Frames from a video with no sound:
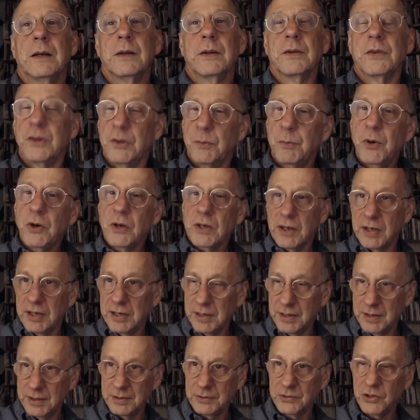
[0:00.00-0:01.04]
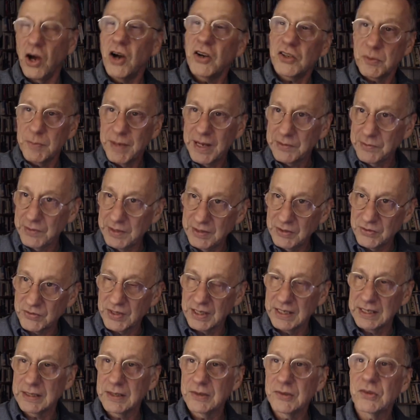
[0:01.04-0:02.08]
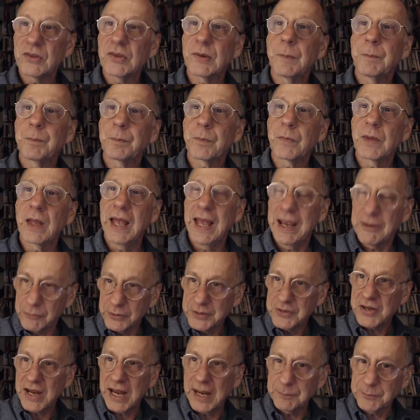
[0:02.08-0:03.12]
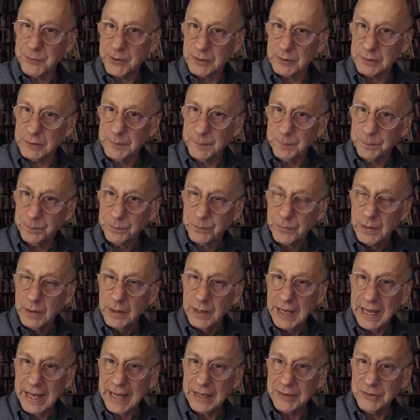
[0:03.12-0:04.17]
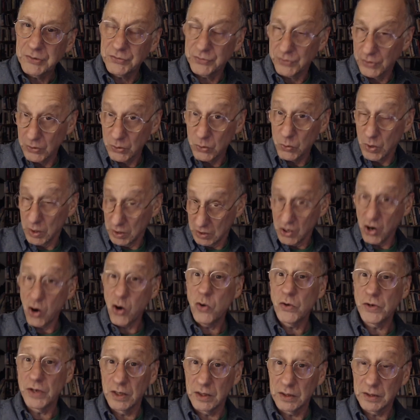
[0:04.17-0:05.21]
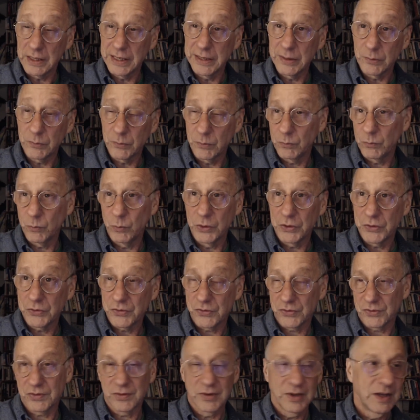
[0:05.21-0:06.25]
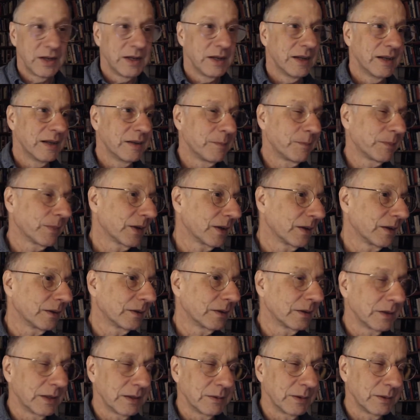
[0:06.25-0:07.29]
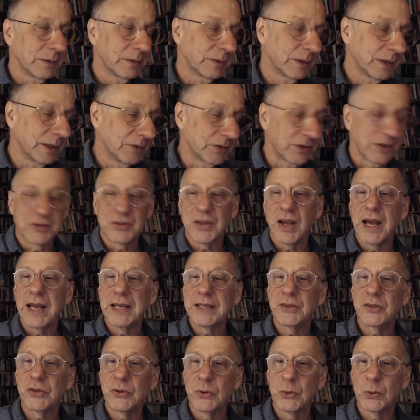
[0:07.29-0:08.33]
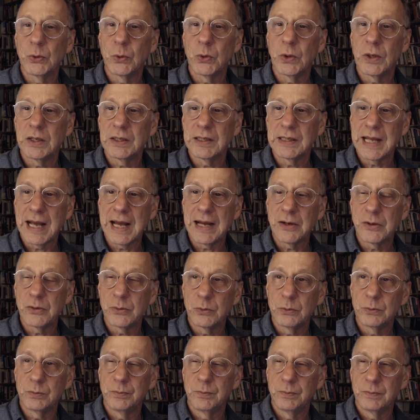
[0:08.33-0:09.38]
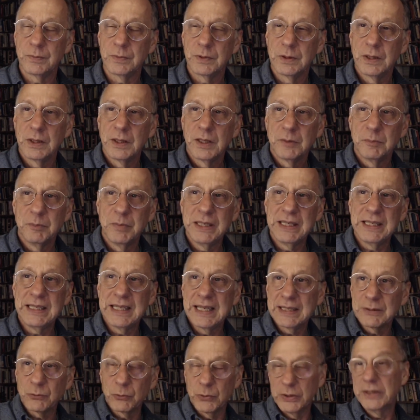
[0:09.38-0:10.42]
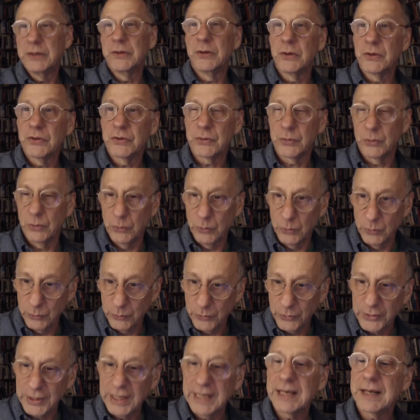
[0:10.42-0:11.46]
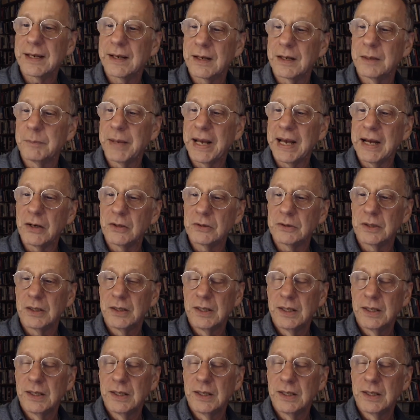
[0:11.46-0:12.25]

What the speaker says: The book talks about these things. Every chapter has, though, a coda which is designed to allow me and readers to think about